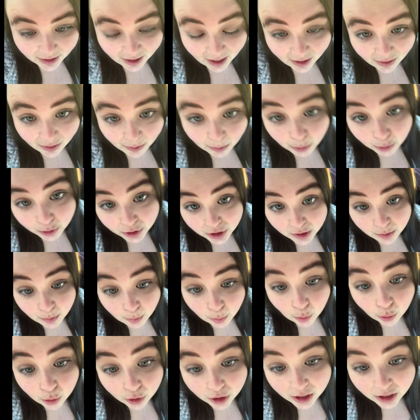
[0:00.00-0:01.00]
the most
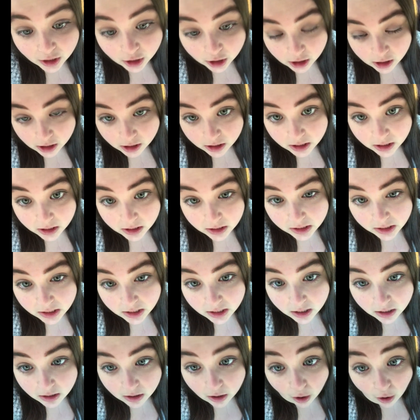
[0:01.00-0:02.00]
important
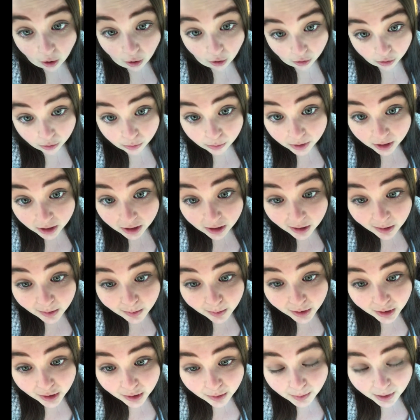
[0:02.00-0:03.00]
currency at all when it
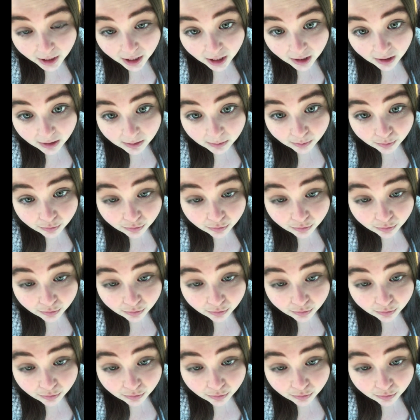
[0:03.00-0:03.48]
comes to money,